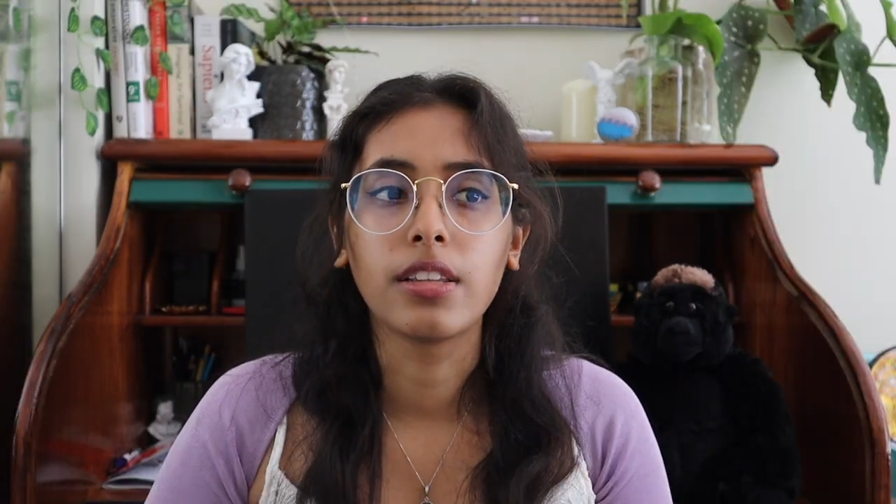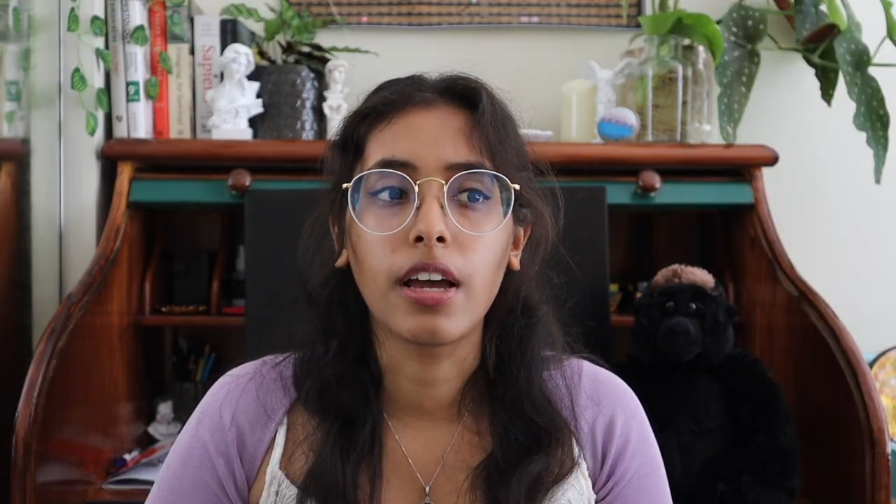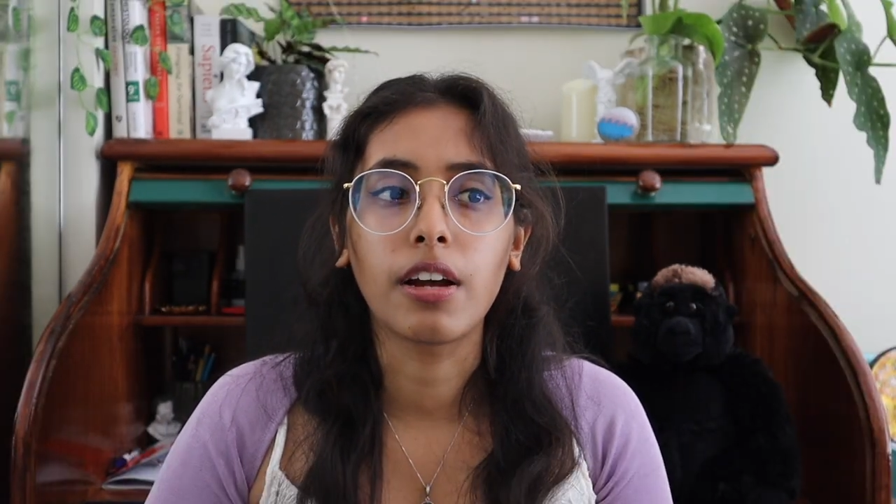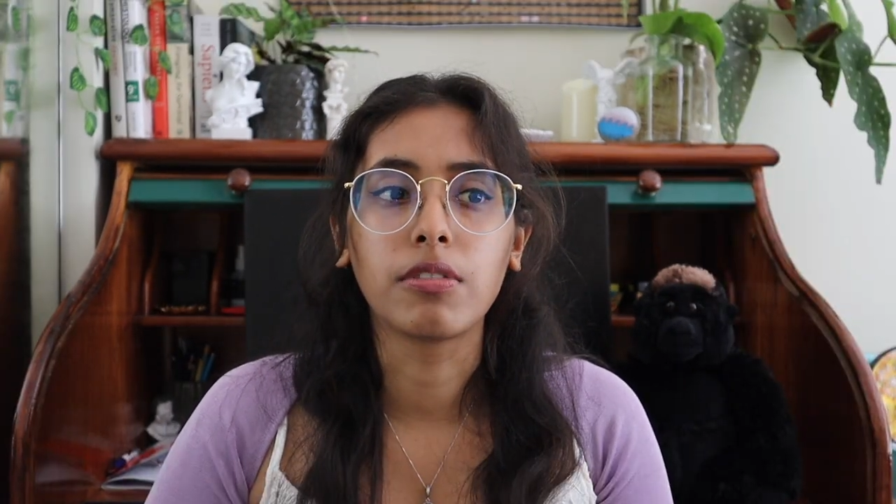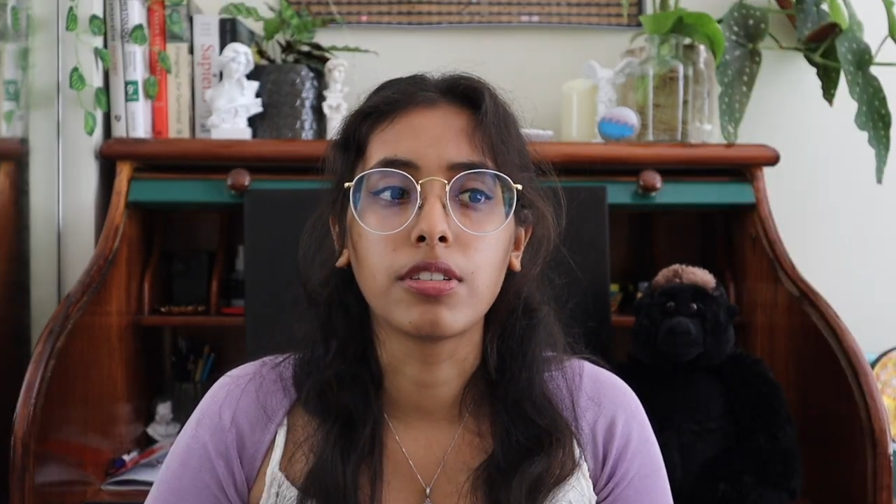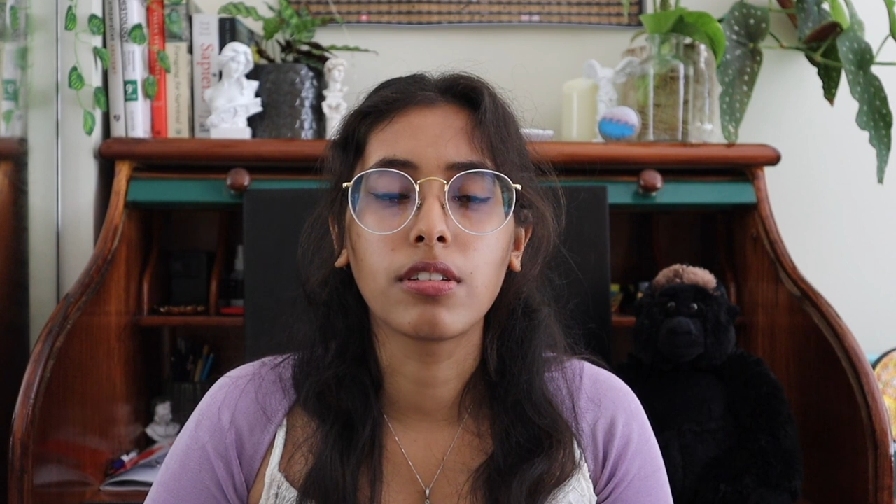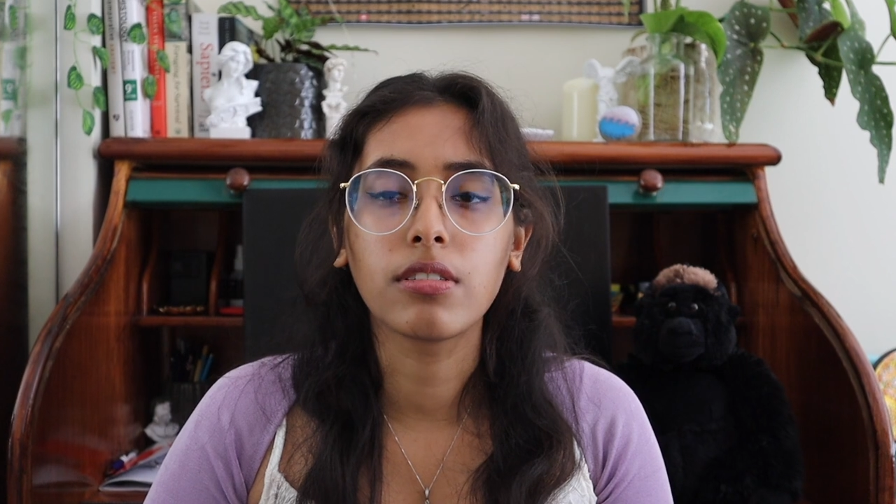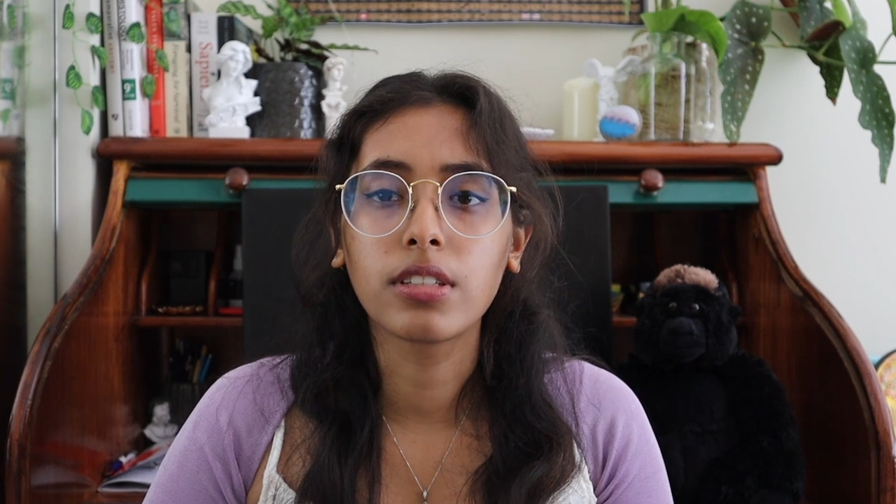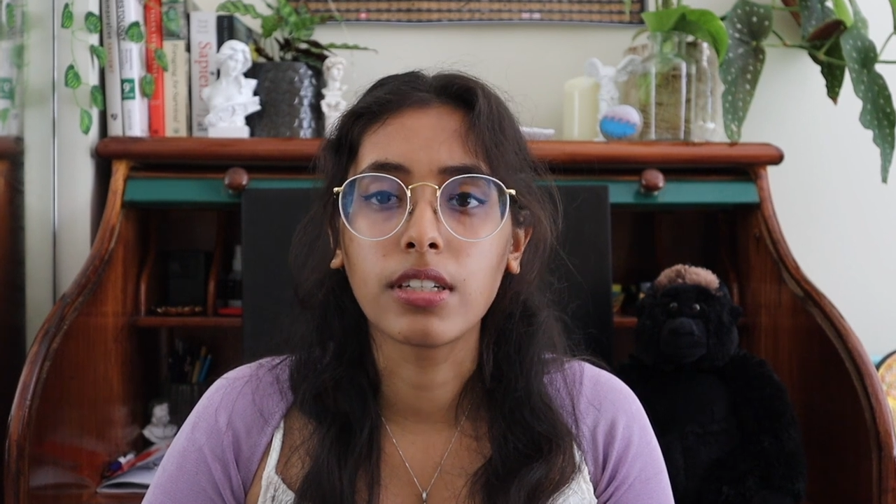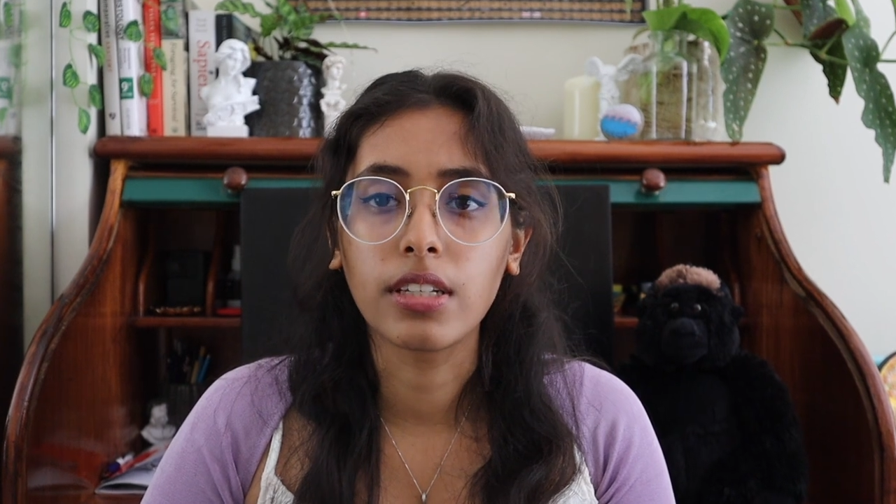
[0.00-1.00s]
that
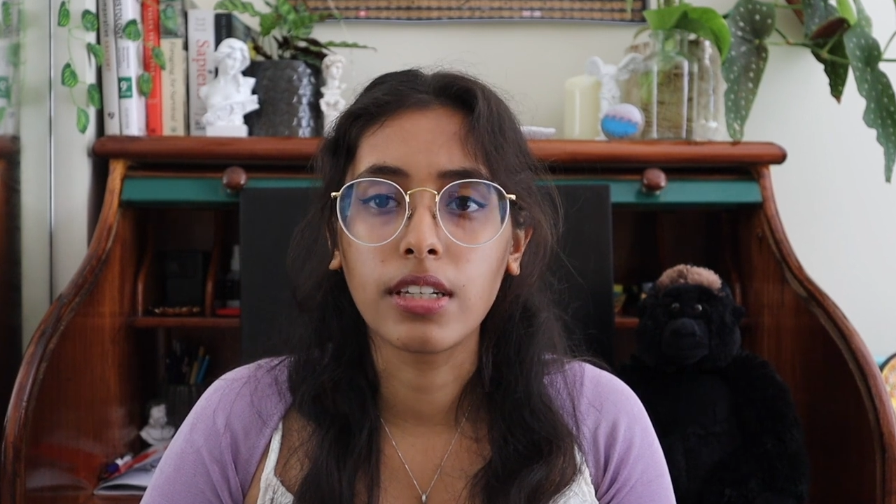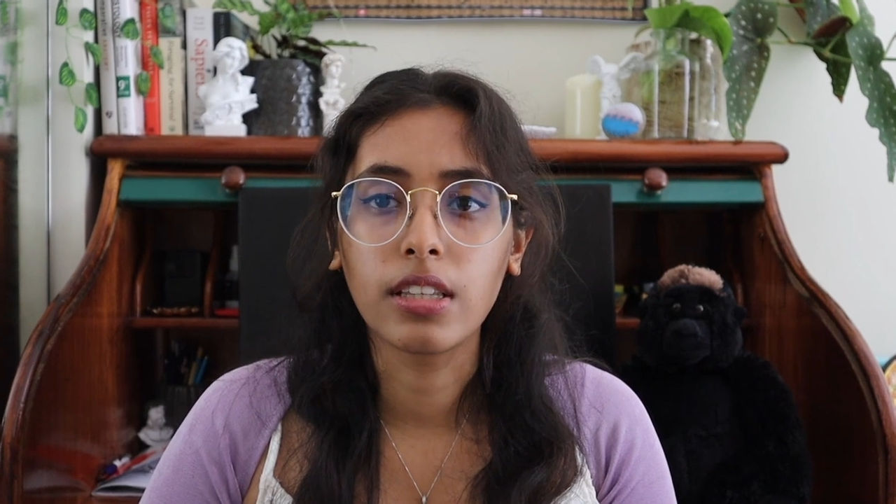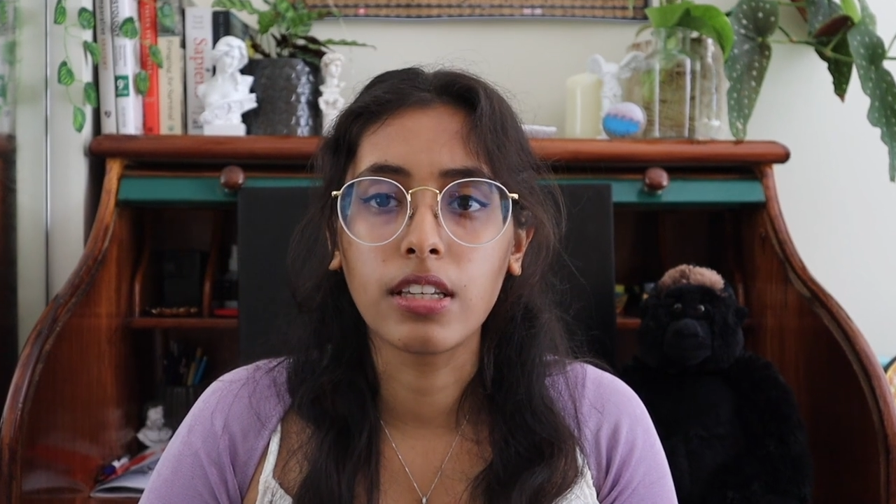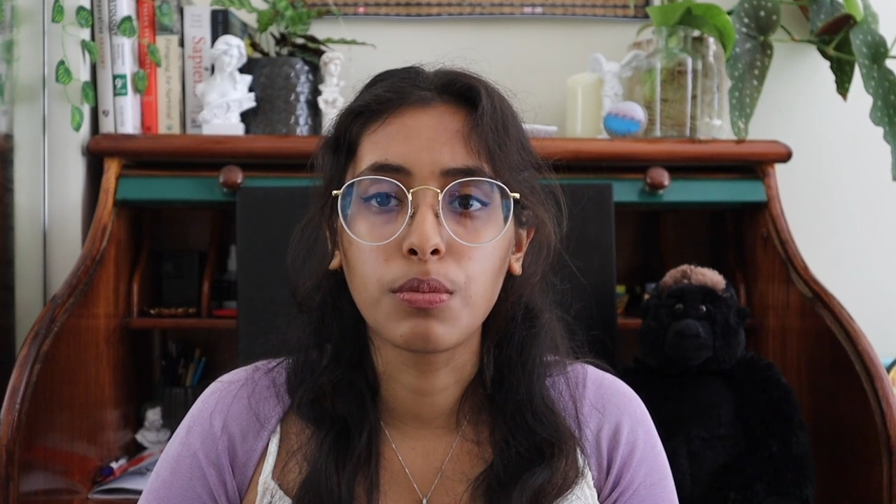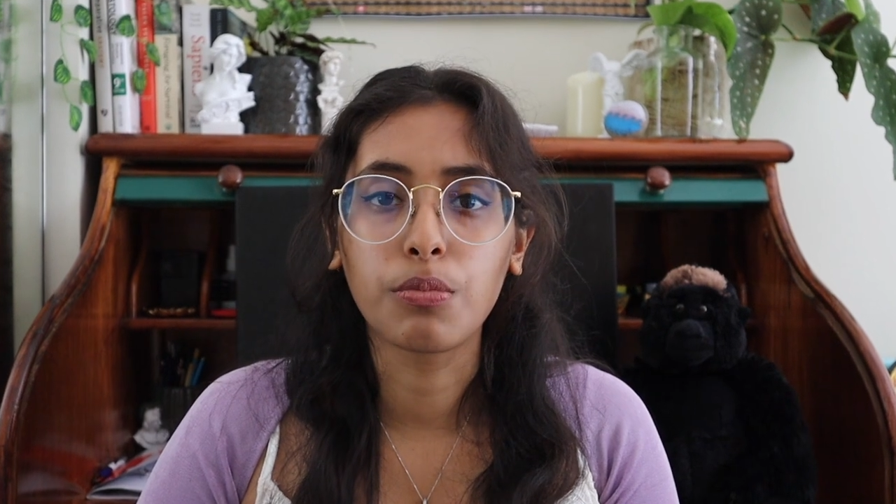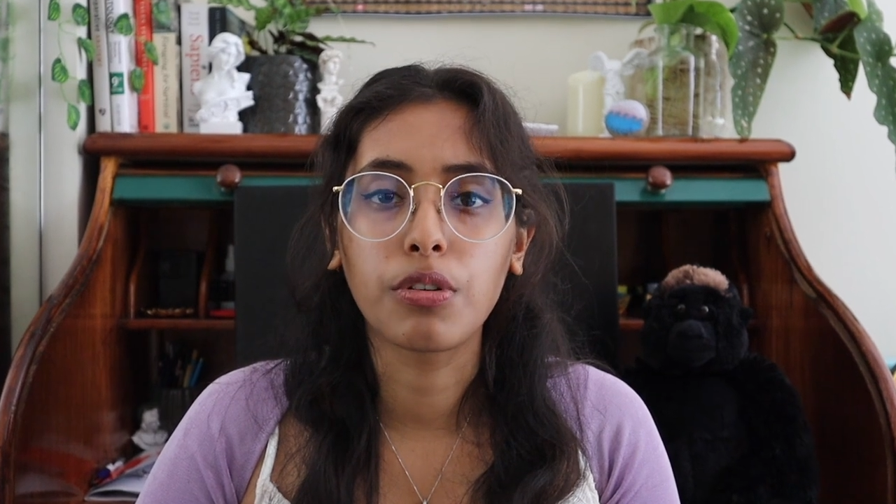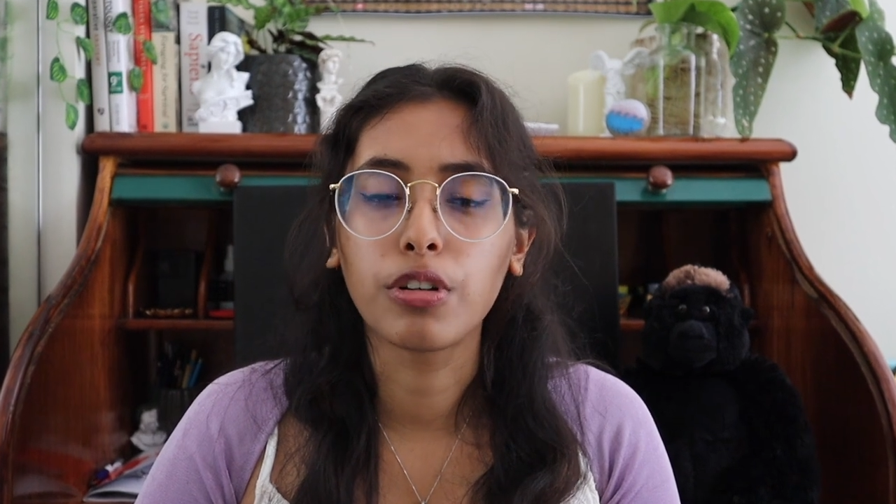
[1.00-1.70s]
resulted in these more